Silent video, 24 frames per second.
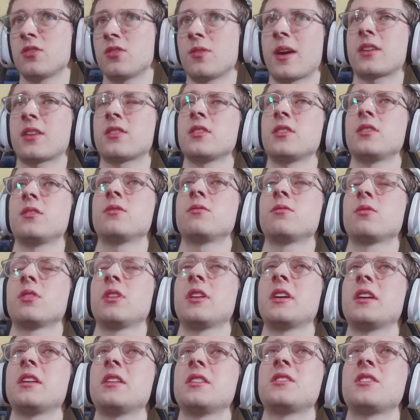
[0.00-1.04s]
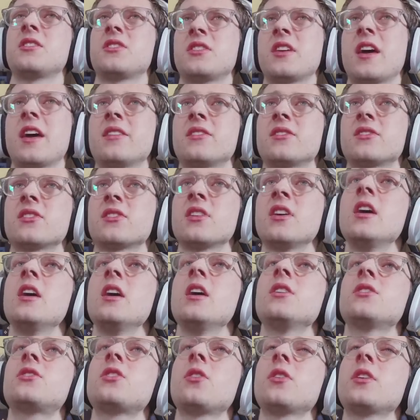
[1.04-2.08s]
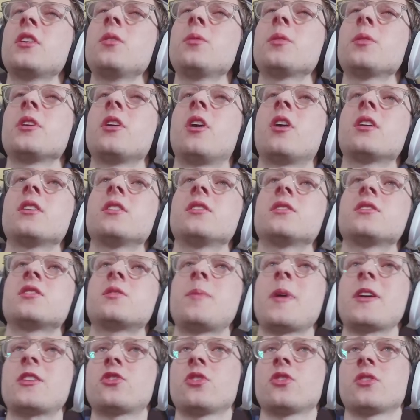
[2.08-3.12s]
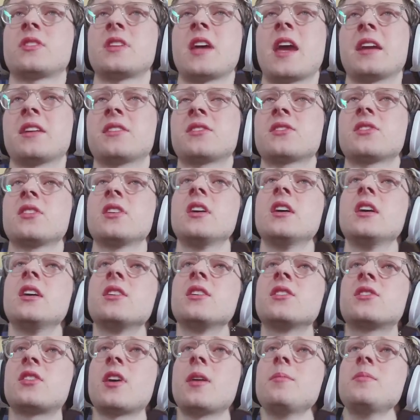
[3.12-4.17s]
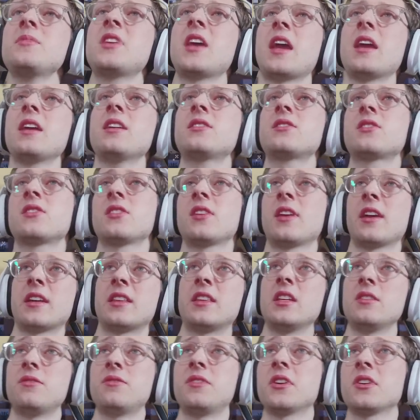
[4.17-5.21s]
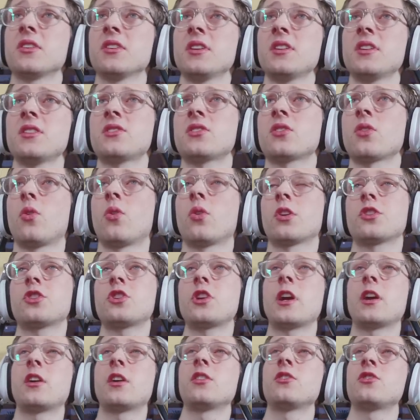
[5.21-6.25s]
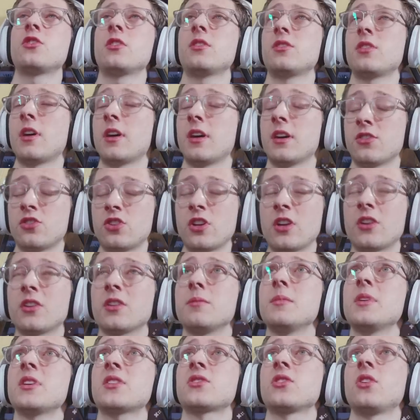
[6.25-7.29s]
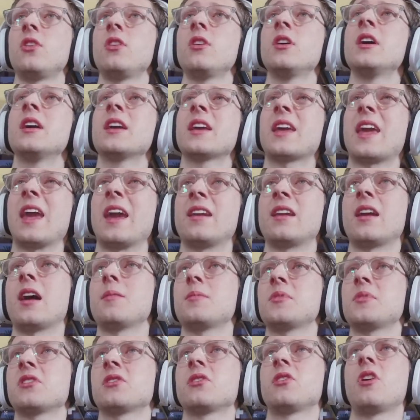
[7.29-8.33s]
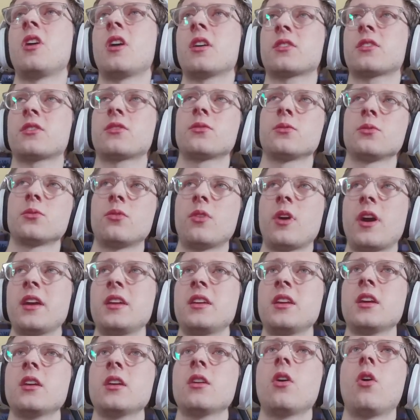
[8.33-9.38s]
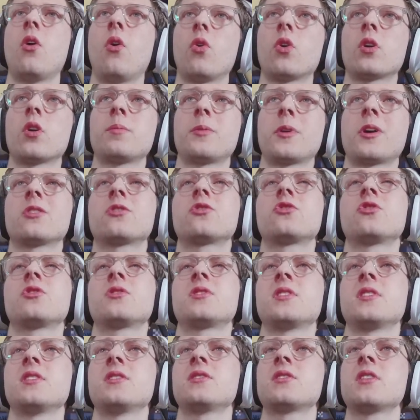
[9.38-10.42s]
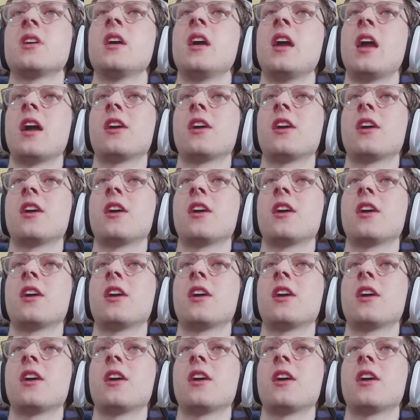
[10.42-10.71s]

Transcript: directly related to sets. So here we are, special tanks. Some tanks, like the Fearless or Sheridan Missile, cannot be unlocked through grinding or purchases